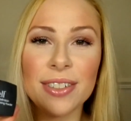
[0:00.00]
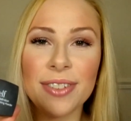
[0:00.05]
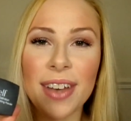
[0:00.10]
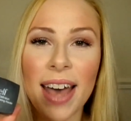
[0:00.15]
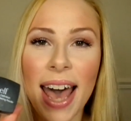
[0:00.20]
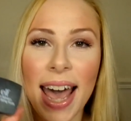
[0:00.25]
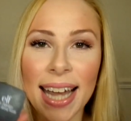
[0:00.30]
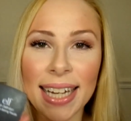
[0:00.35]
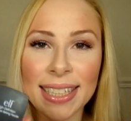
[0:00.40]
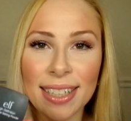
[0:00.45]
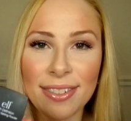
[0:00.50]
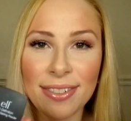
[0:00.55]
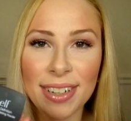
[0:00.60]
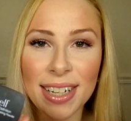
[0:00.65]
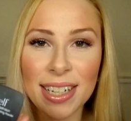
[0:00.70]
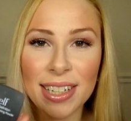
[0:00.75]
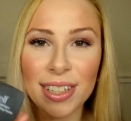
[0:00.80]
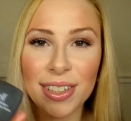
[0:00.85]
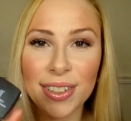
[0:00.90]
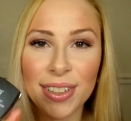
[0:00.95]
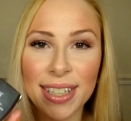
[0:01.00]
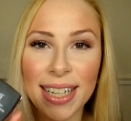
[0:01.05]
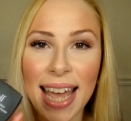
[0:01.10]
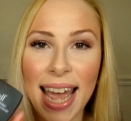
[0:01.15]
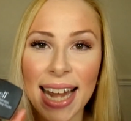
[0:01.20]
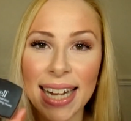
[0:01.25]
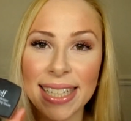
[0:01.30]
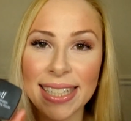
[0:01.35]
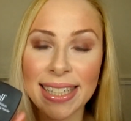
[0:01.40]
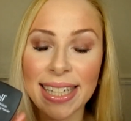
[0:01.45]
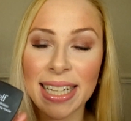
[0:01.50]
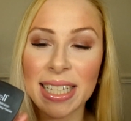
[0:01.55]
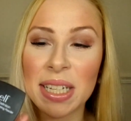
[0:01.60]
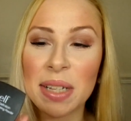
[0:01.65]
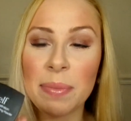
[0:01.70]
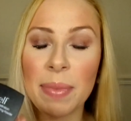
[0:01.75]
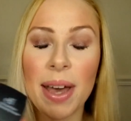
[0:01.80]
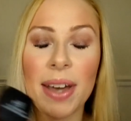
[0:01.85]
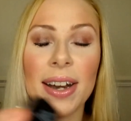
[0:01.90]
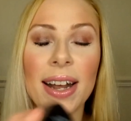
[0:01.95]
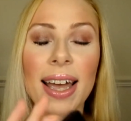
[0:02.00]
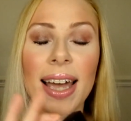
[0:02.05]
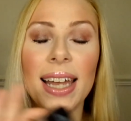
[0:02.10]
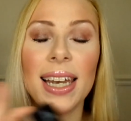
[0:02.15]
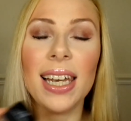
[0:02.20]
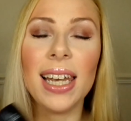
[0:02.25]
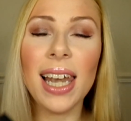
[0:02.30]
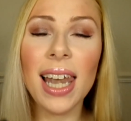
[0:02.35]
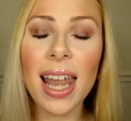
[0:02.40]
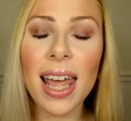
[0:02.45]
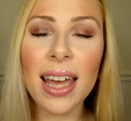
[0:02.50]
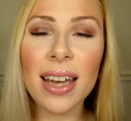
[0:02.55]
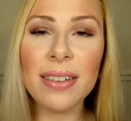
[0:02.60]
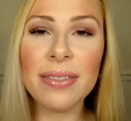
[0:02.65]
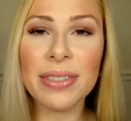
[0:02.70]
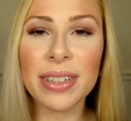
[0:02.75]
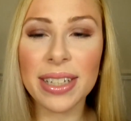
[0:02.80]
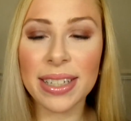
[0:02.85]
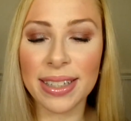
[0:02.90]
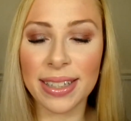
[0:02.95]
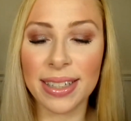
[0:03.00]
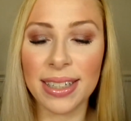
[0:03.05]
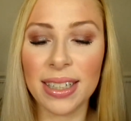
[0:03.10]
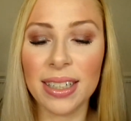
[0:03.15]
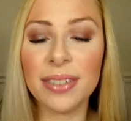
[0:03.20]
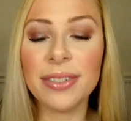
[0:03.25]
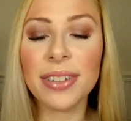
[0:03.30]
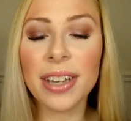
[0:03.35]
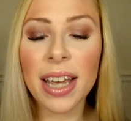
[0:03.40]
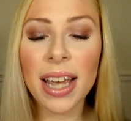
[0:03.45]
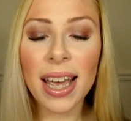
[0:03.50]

High Definition Under Eye Setting Powder. I love this stuff.